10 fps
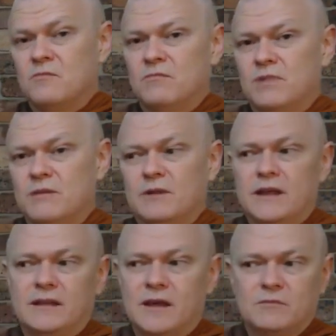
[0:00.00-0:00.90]
people
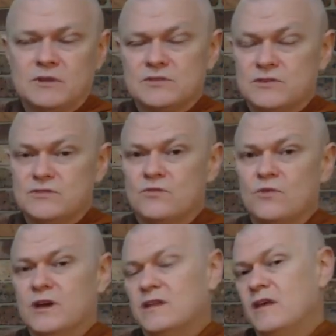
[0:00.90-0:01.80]
end up just
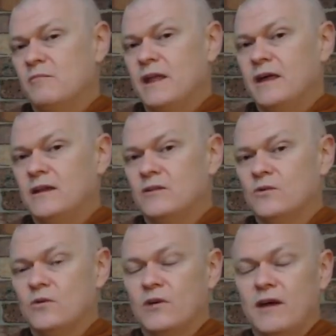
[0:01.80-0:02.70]
destroying their planet
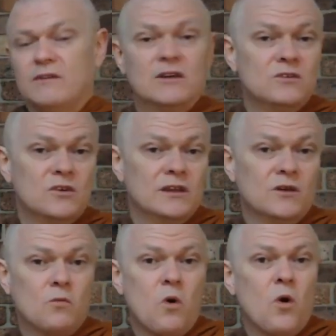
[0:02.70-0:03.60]
or having a
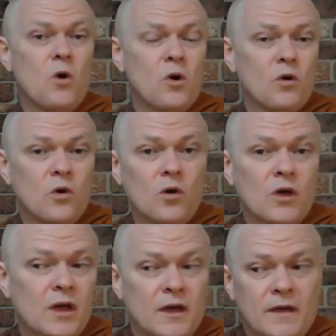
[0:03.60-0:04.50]
nuclear war, or
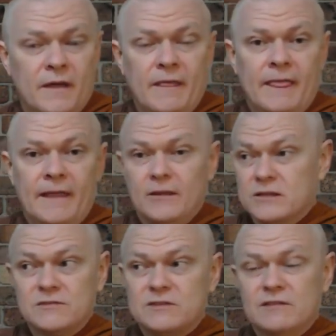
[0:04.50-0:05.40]

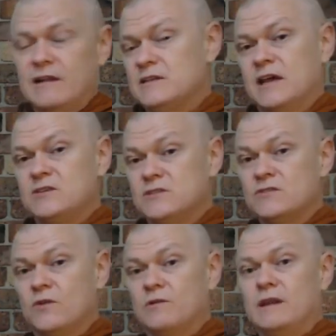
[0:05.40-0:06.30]
lots of civilizations
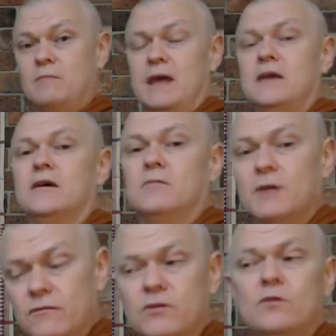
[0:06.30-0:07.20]
don't really make it,
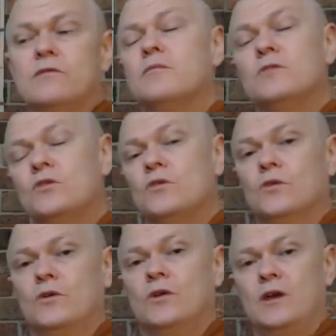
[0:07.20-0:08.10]
but a few of them
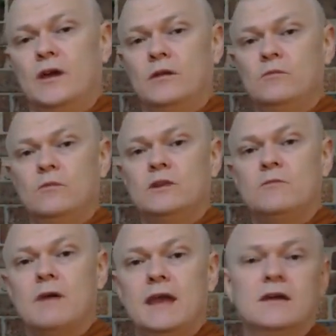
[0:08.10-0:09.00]
do. And when
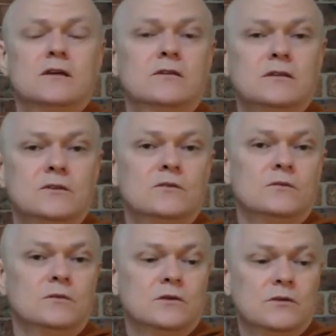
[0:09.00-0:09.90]
you make it and
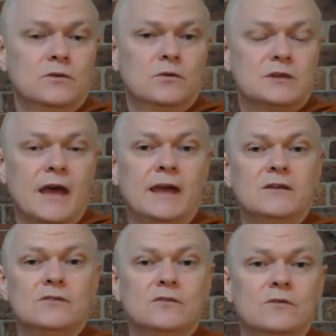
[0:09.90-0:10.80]
you
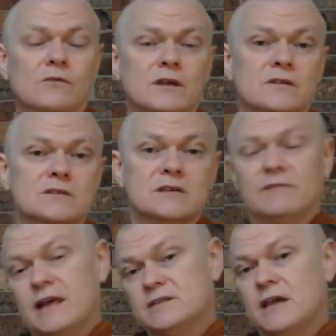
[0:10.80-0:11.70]
attain to real
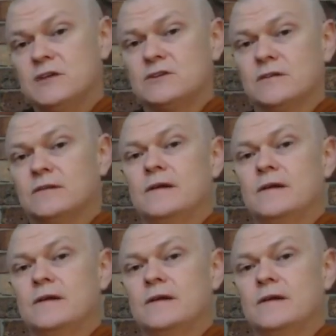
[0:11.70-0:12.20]
civilization,